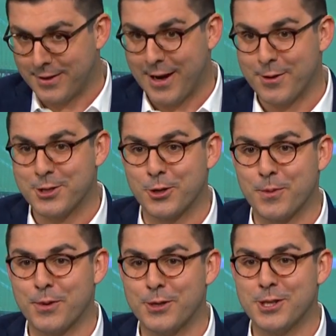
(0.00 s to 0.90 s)
there is your
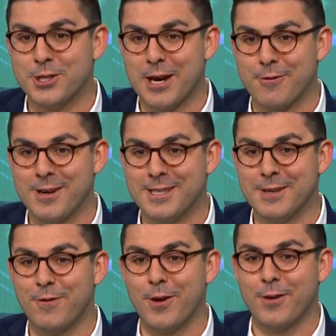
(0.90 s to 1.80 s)

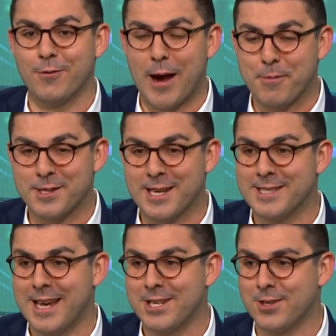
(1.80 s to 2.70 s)
computer-generated
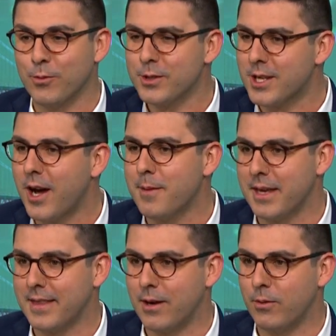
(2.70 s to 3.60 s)
representation. What
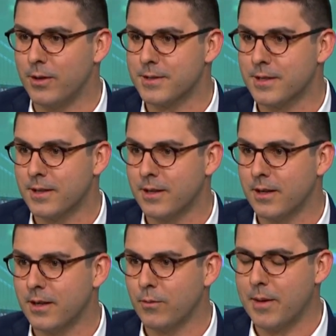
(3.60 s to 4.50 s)
timing that was.
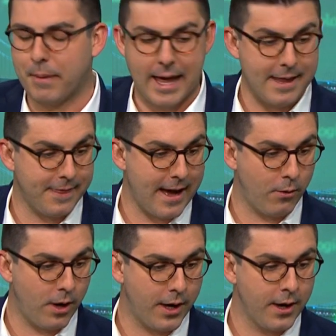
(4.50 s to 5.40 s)
We planned
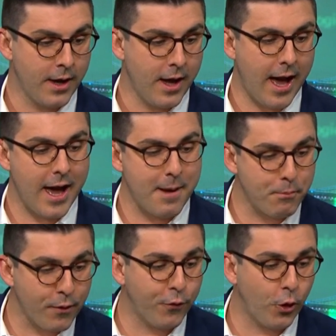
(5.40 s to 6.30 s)
that one. And
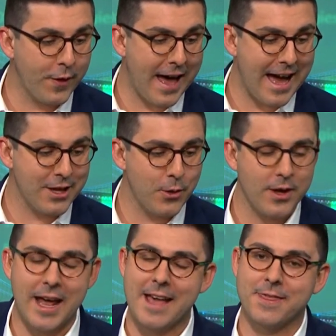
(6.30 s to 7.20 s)
before that, you
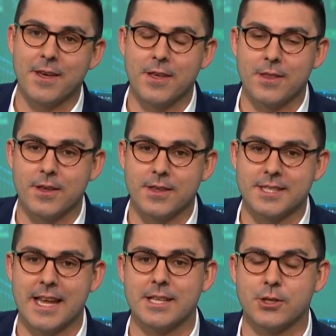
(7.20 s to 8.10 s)
had the
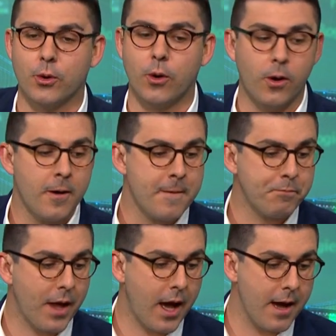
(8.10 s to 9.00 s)
Centaur
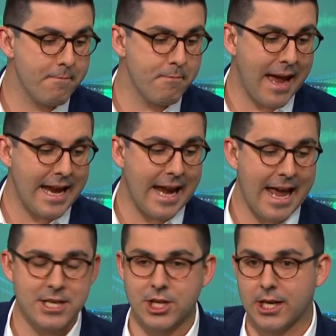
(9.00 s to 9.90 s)
main
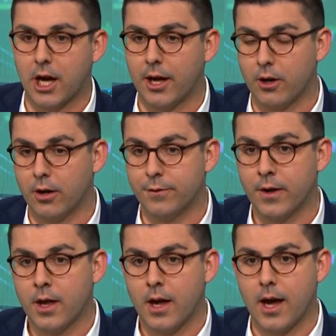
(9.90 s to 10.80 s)
engine cutoff
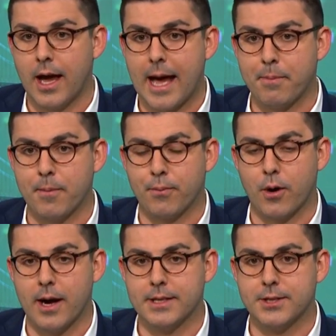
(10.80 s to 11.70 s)
happen
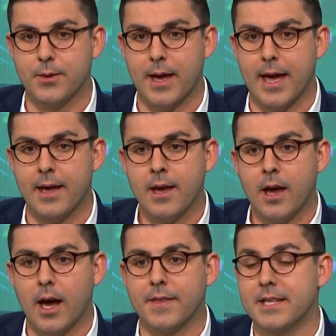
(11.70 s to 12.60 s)
prior to it.
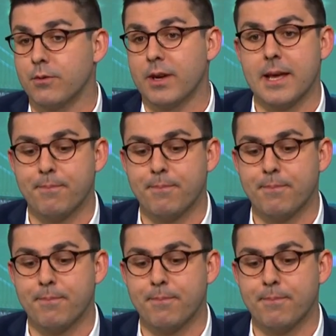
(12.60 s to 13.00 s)
There's a really